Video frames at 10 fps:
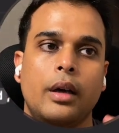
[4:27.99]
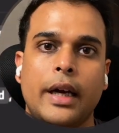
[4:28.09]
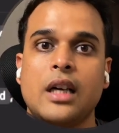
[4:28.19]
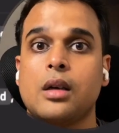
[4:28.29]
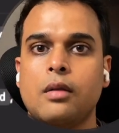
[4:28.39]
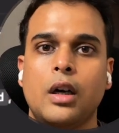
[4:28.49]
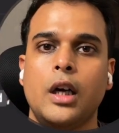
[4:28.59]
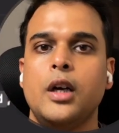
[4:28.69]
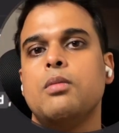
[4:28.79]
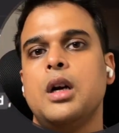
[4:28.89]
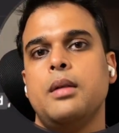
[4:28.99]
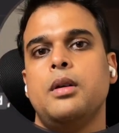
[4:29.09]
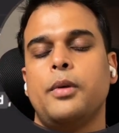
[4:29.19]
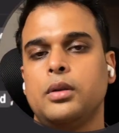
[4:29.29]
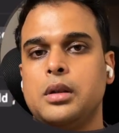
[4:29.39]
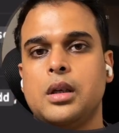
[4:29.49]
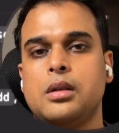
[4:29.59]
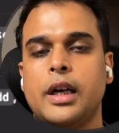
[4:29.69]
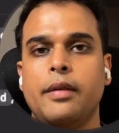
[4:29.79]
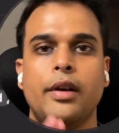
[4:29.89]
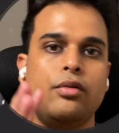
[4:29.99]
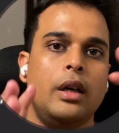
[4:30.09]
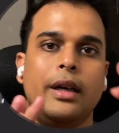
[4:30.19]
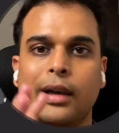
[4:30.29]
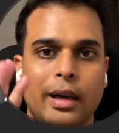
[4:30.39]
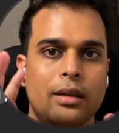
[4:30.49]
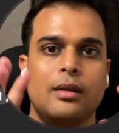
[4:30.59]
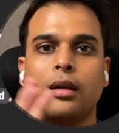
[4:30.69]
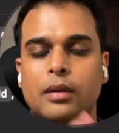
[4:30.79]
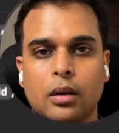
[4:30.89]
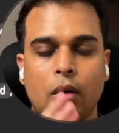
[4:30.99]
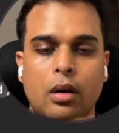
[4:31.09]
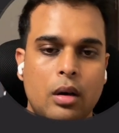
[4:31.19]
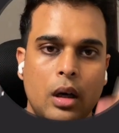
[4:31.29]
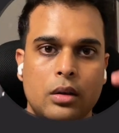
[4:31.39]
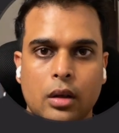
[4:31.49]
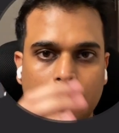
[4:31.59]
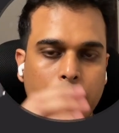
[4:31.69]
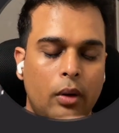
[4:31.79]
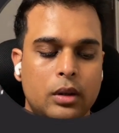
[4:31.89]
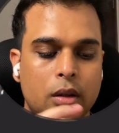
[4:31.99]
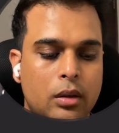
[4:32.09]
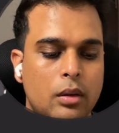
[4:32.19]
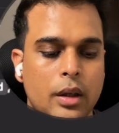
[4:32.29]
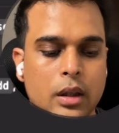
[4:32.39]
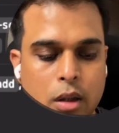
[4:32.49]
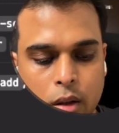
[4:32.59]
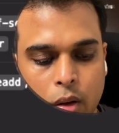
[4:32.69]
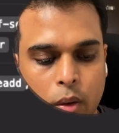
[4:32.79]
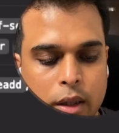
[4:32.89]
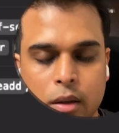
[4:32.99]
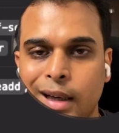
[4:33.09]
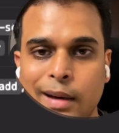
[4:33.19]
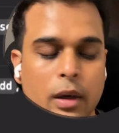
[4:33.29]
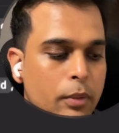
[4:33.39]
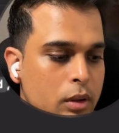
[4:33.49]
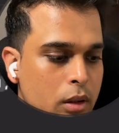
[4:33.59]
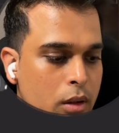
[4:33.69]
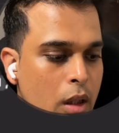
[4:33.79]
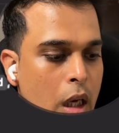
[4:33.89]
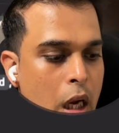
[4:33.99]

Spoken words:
gets converted into multiple processes, and eventually it creates a server or cluster of process, which known as a daemon process.